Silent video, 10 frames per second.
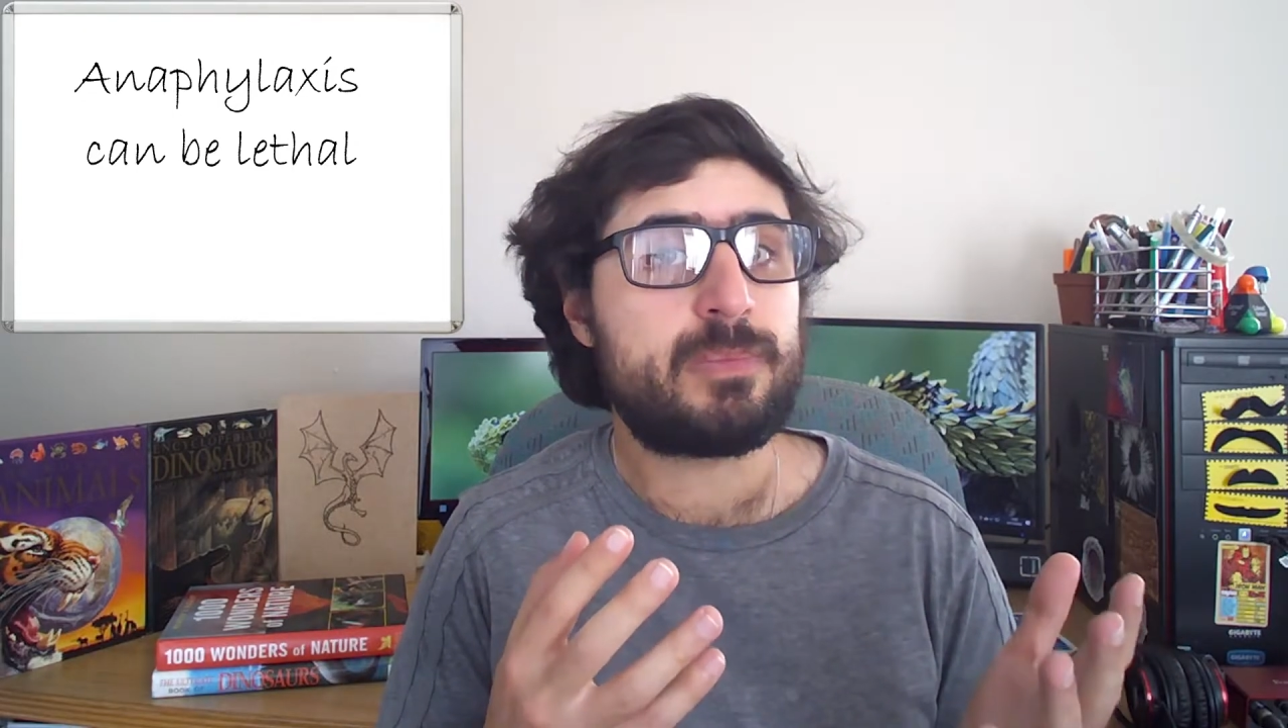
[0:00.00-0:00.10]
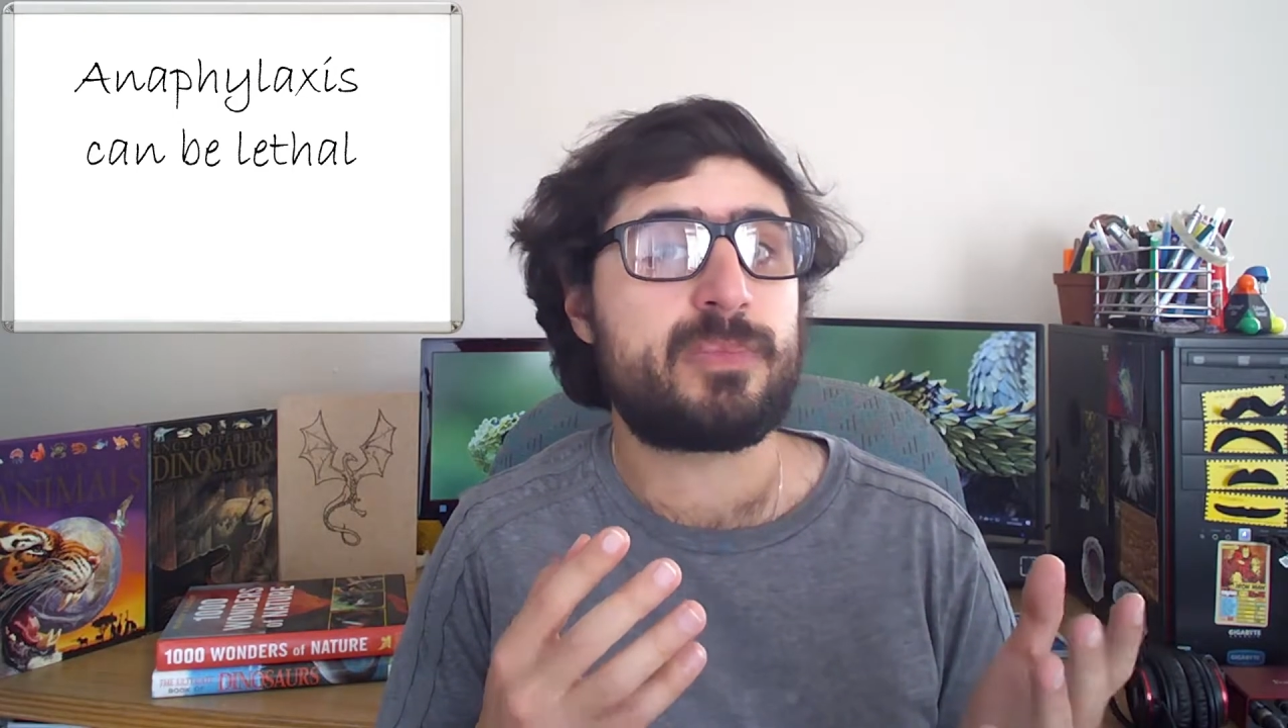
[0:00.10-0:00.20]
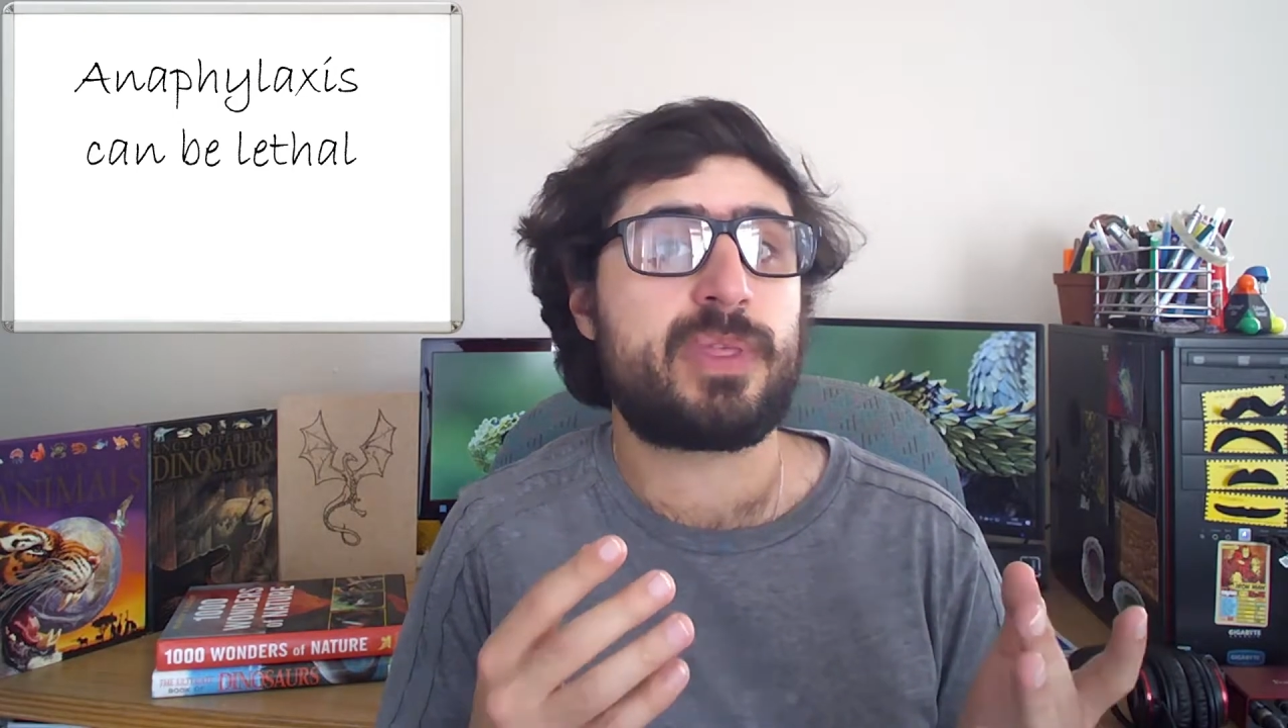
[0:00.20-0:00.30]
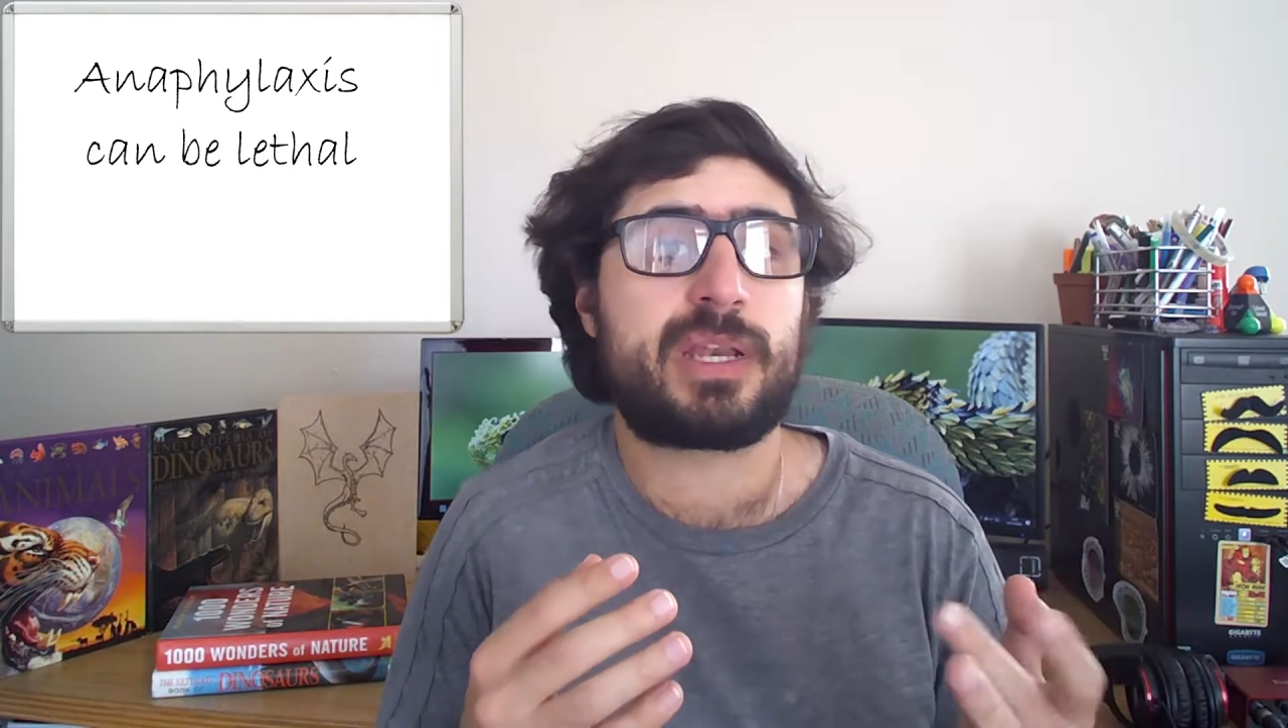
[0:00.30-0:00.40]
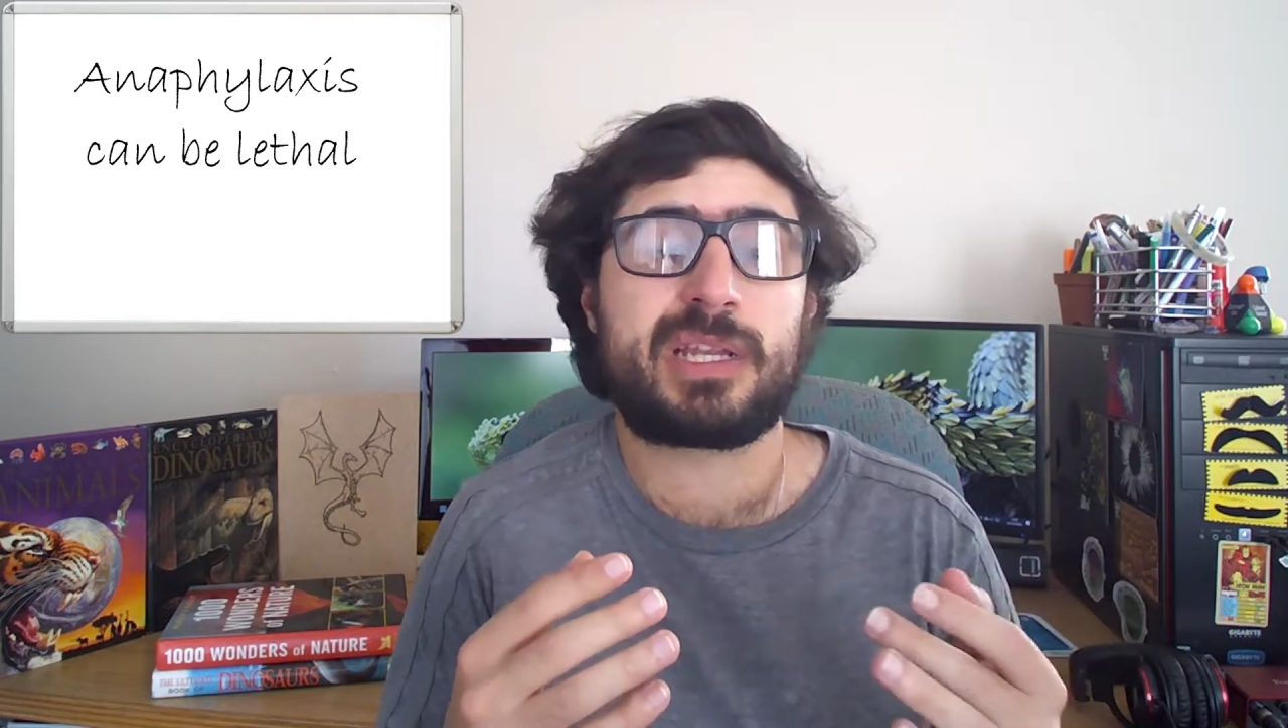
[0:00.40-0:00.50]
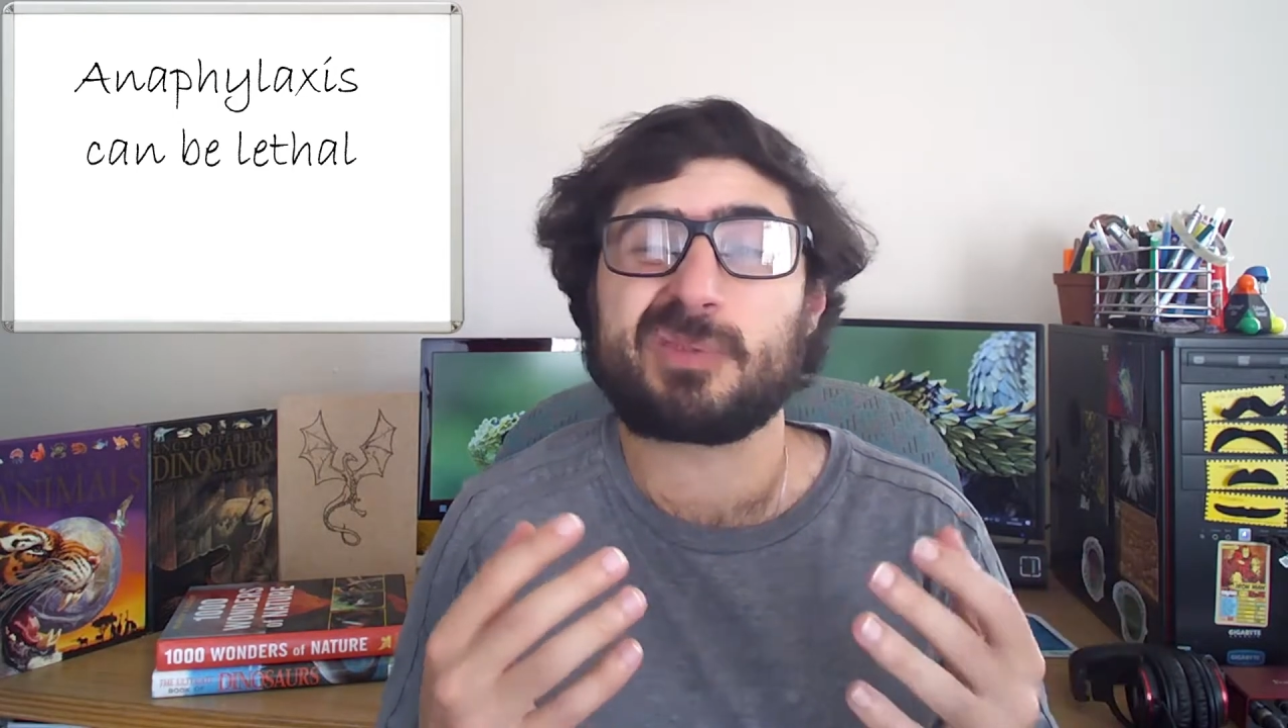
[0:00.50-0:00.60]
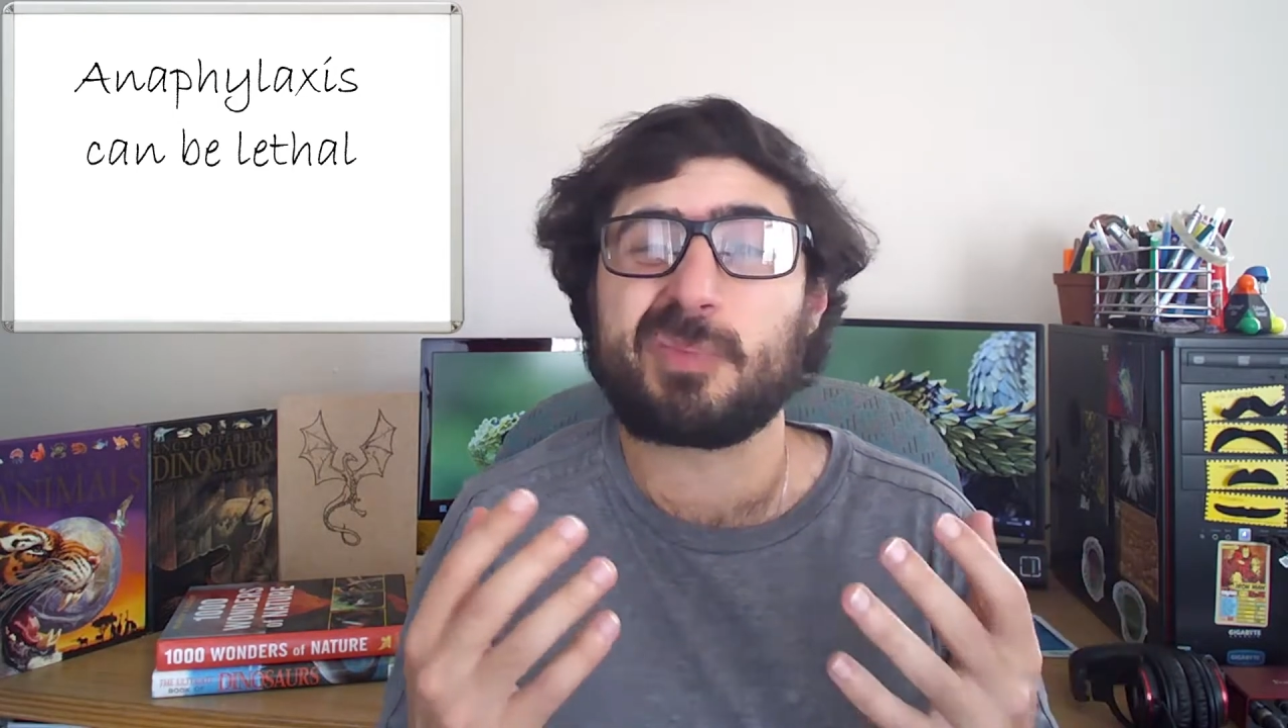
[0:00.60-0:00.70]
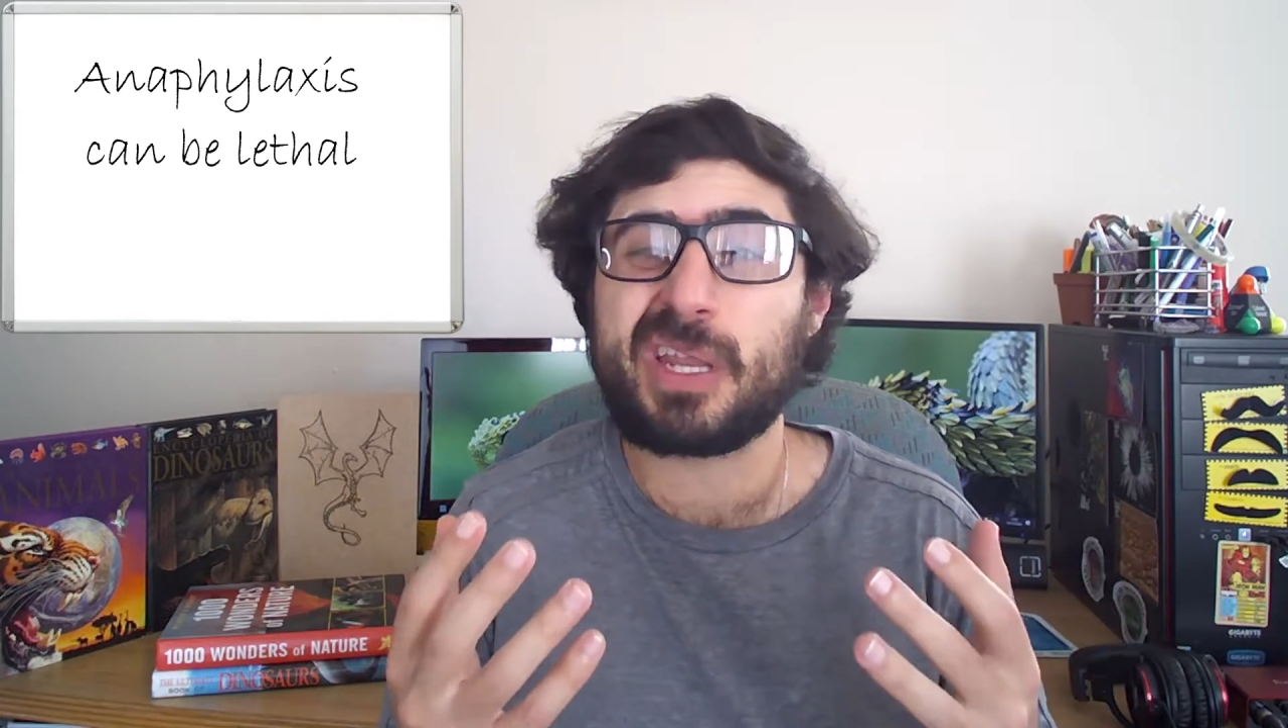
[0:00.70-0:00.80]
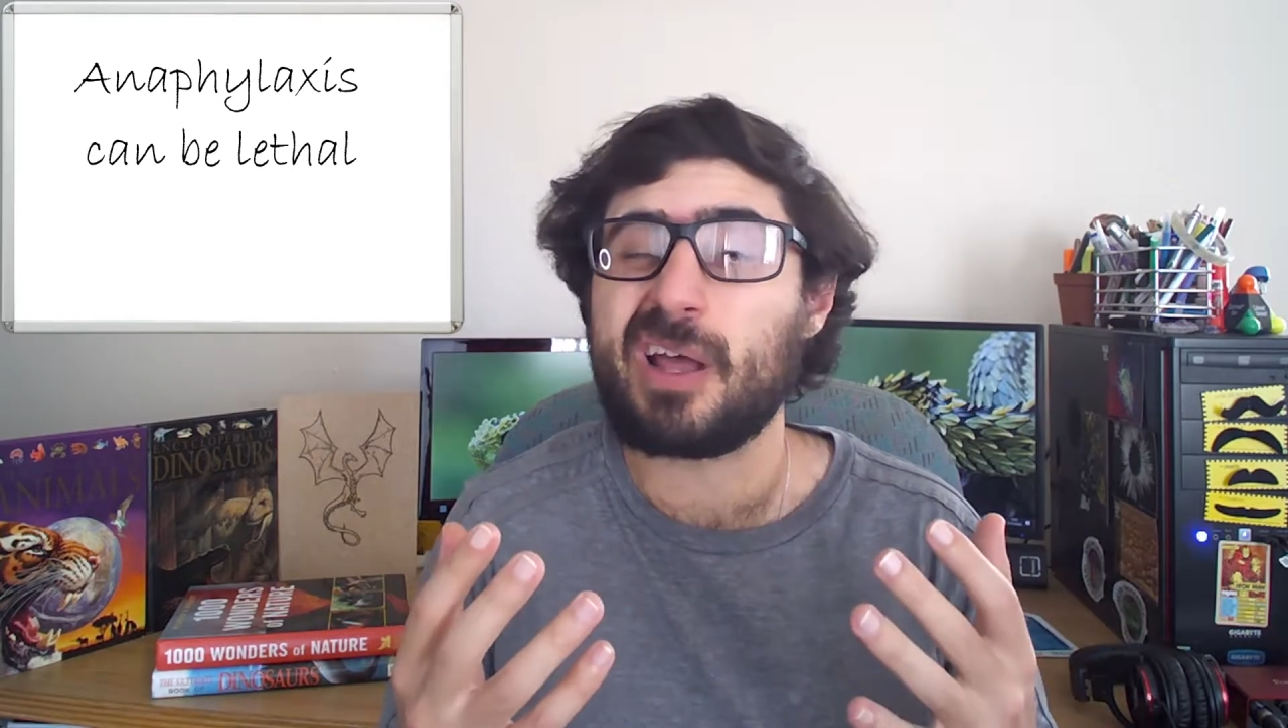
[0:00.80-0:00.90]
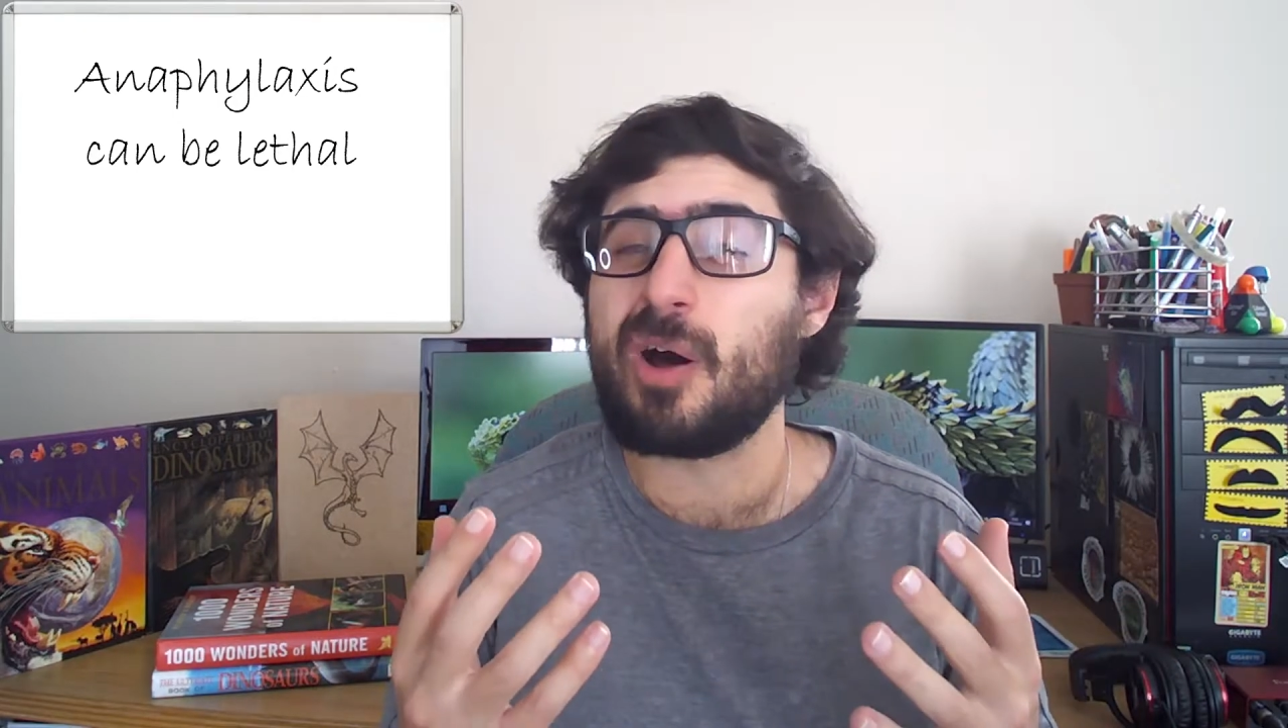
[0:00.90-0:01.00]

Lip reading: then it doesn't matter how